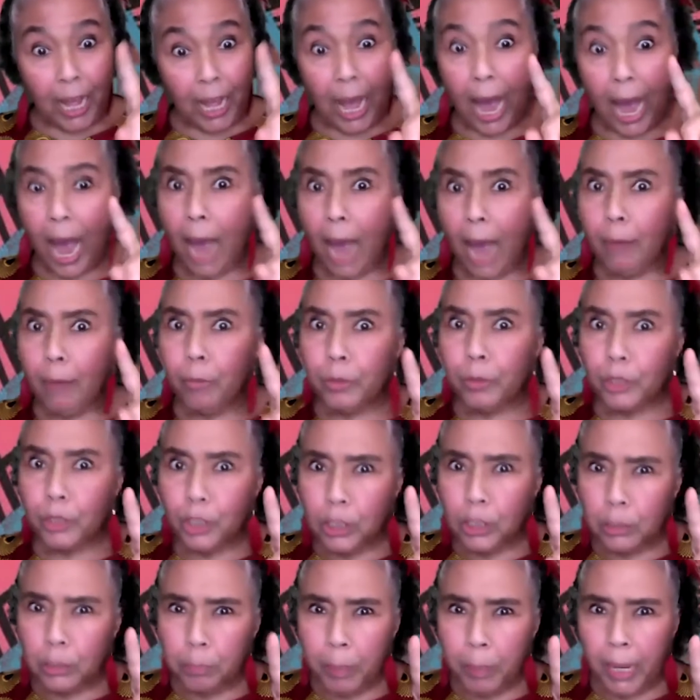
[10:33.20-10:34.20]
I will
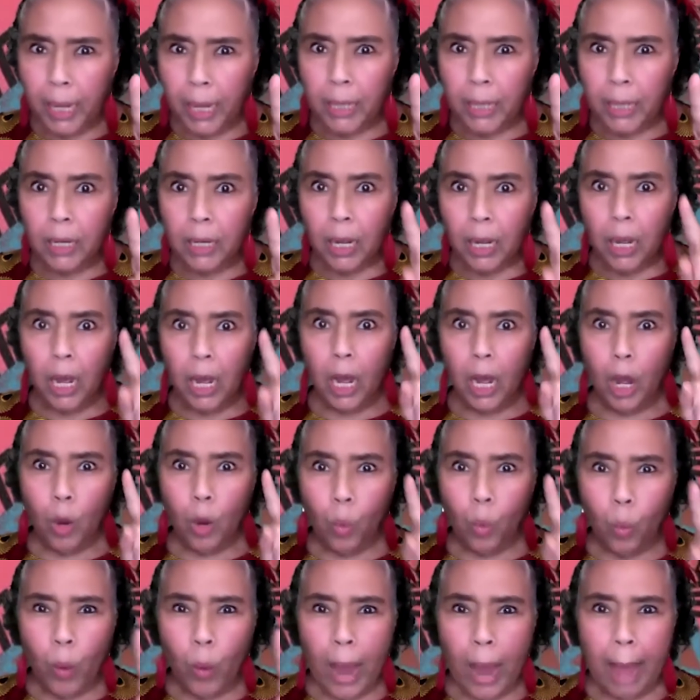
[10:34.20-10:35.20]
spin a
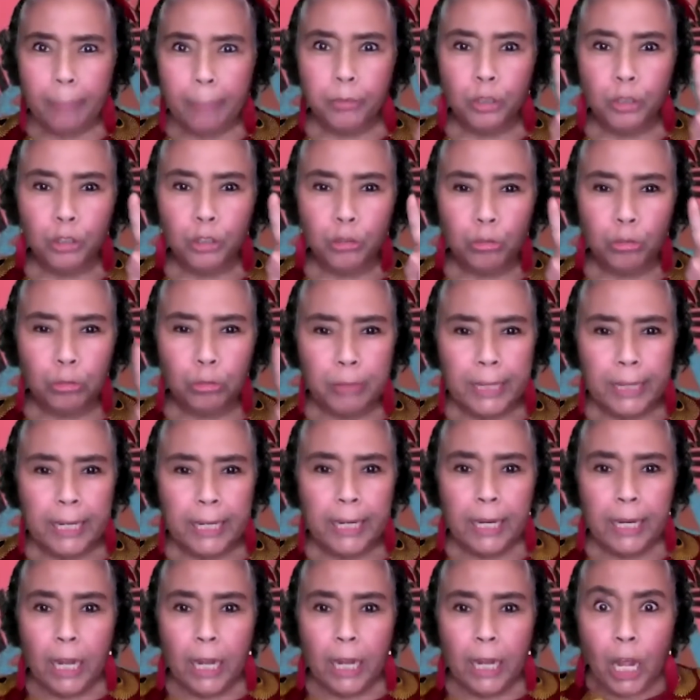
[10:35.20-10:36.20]
web
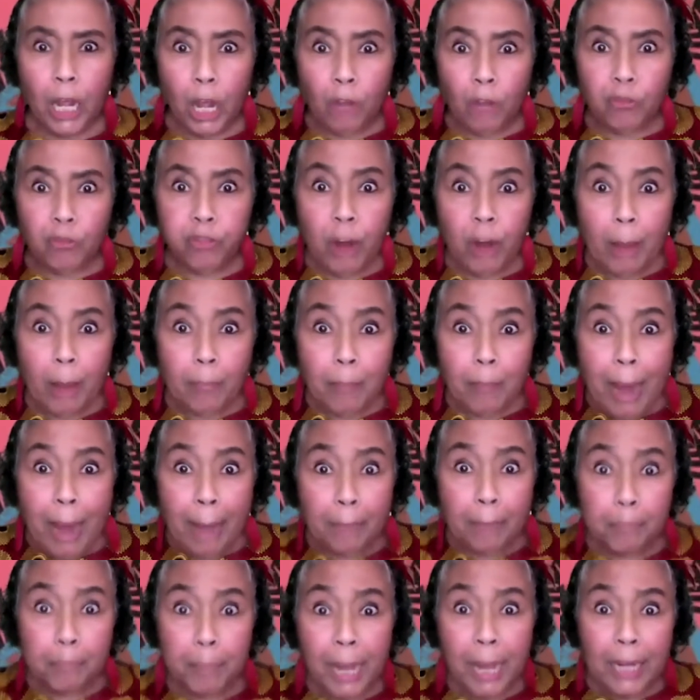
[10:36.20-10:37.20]
string from my
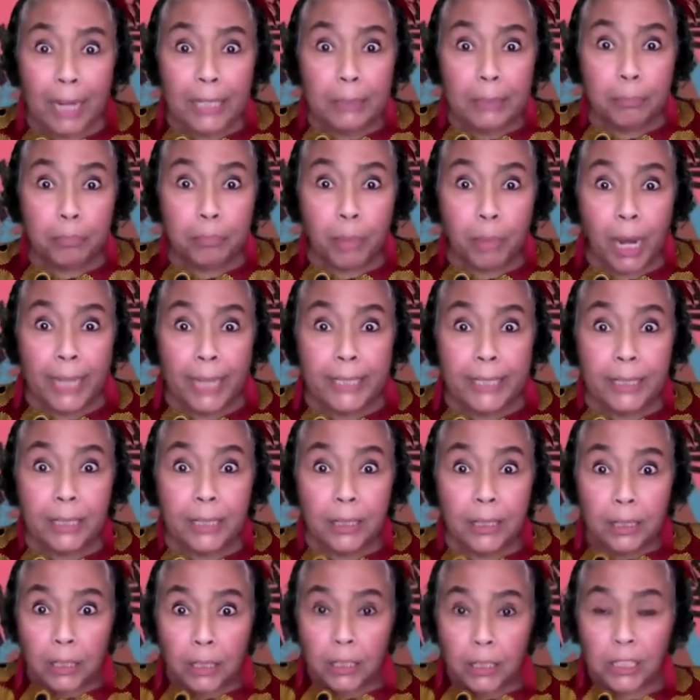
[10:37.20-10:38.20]
belly button,
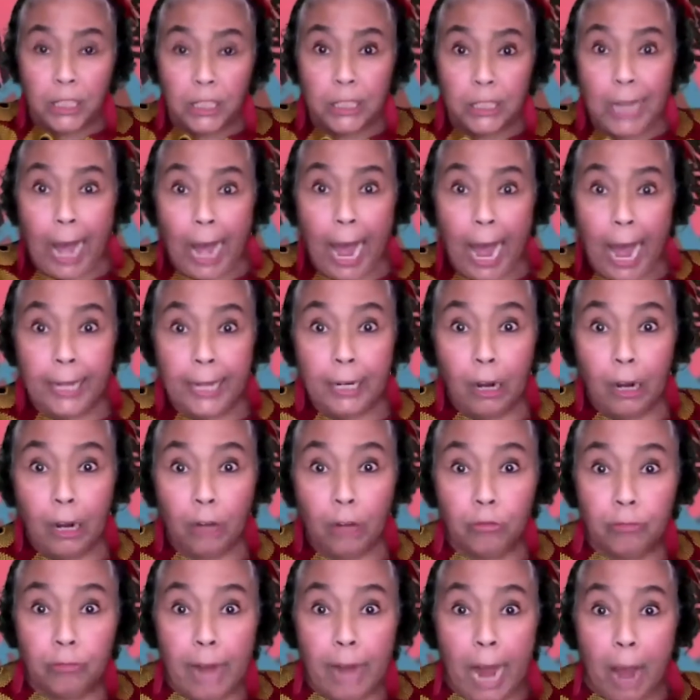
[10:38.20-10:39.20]
tie it
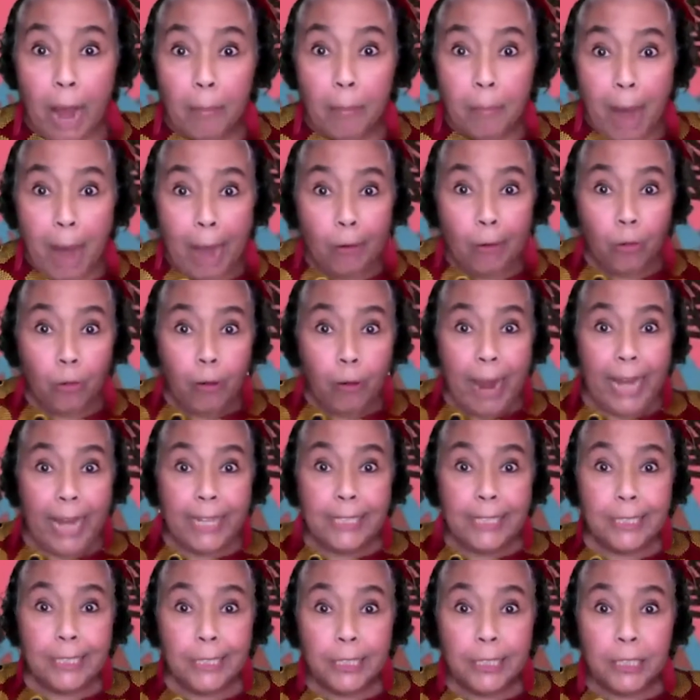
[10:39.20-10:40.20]
around my
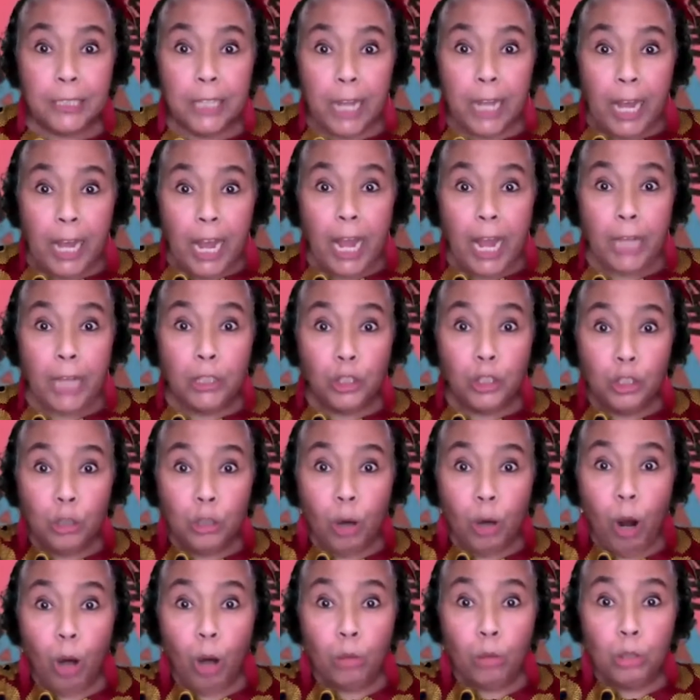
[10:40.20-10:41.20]
waist, and
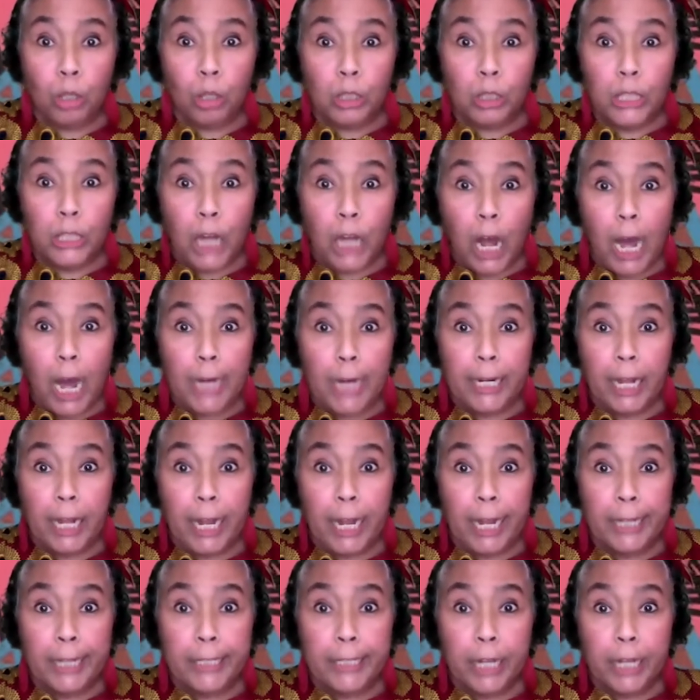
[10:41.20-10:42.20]
you hold on the other
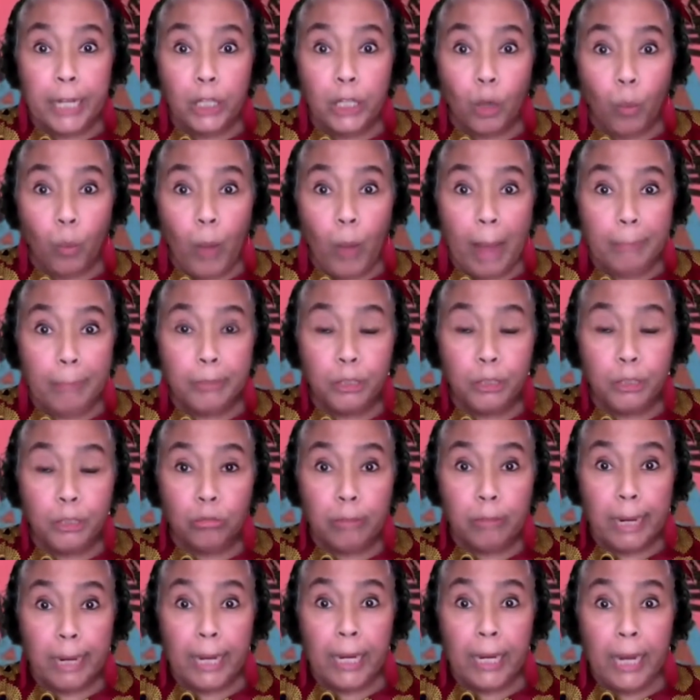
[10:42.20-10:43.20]
end of the web
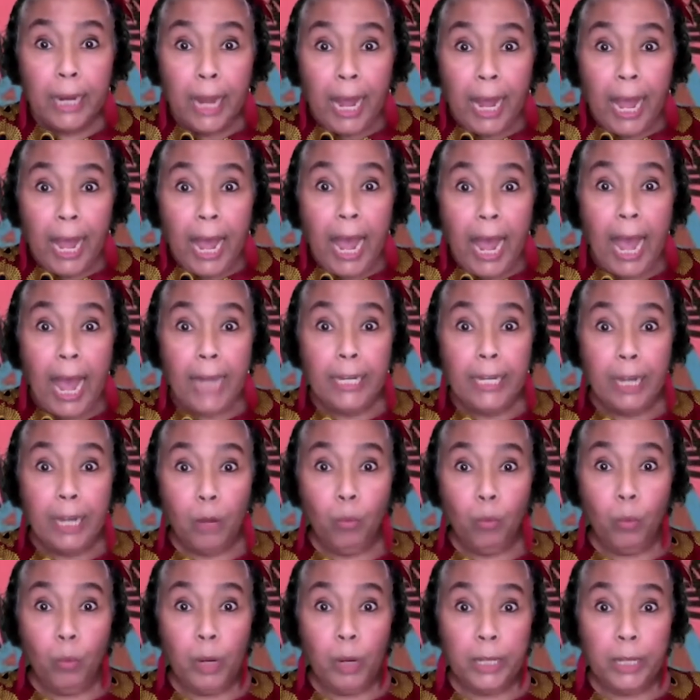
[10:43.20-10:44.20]
string. And
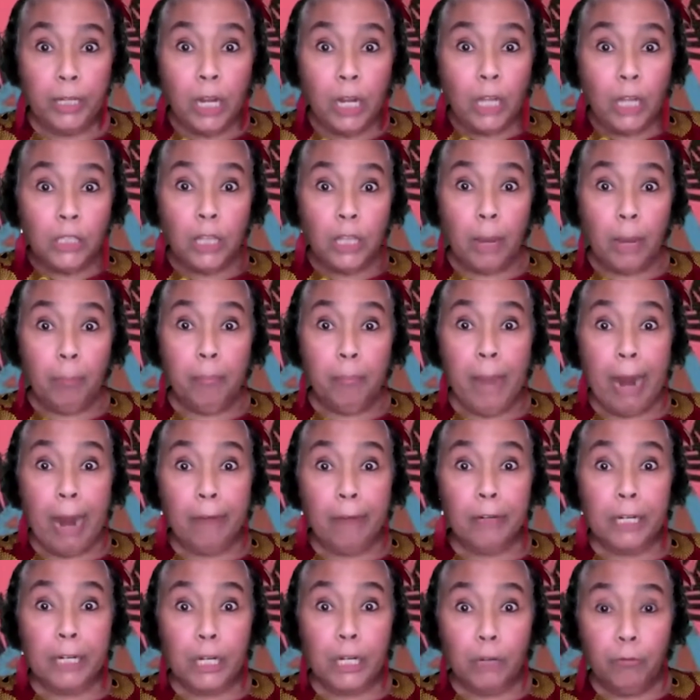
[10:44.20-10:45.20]
then when your
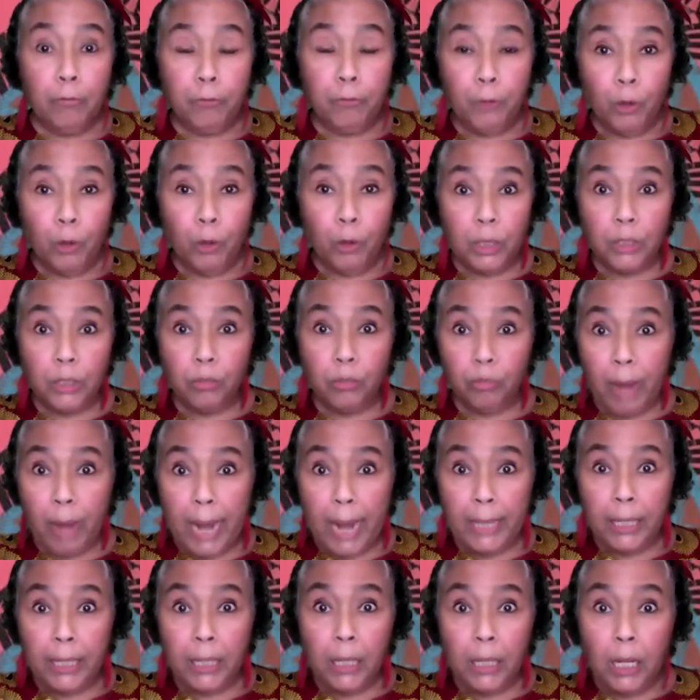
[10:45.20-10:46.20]
American food is
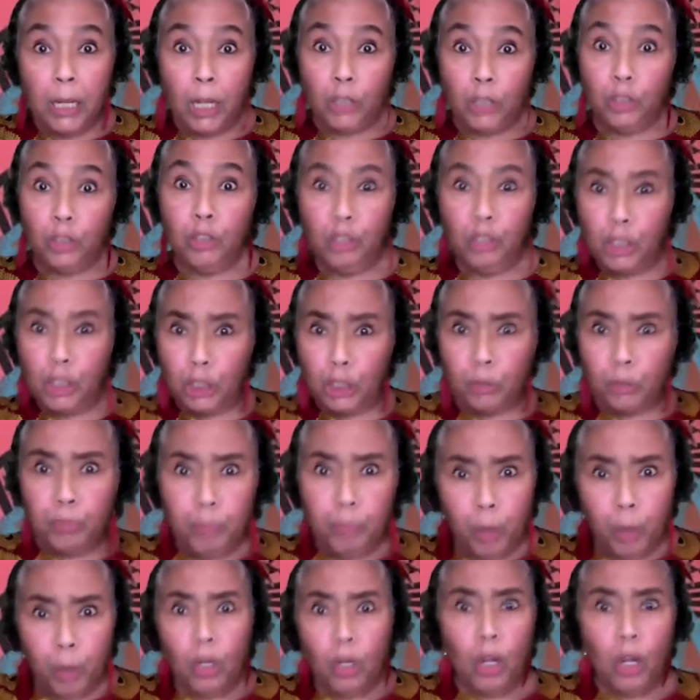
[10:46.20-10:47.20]
ready, you just
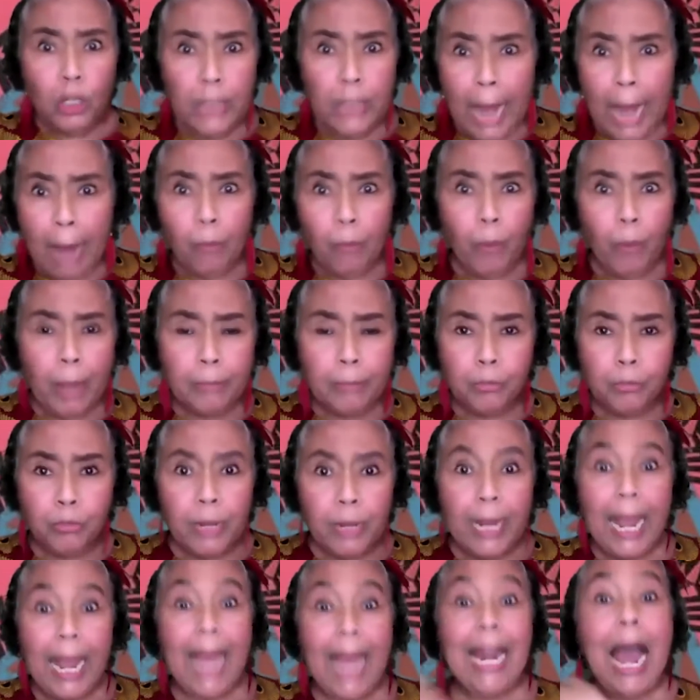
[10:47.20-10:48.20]
pull on that web
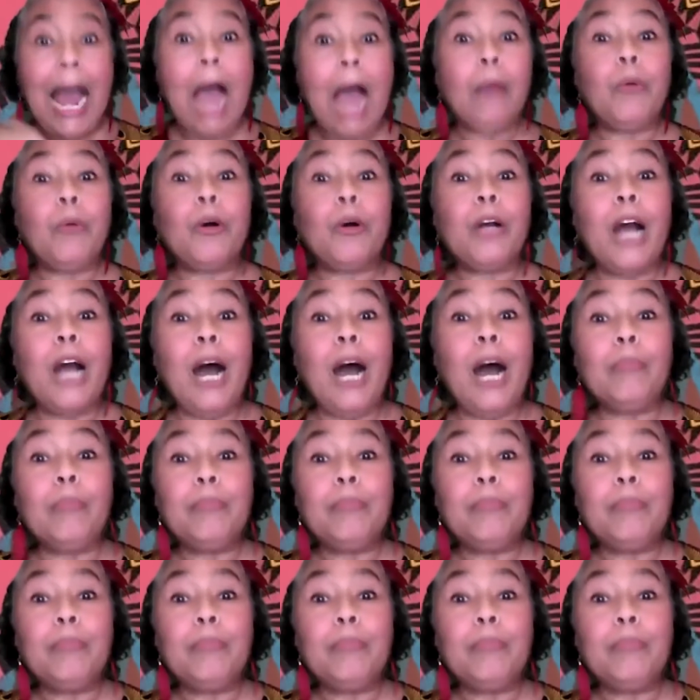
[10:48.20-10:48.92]
string, and I will come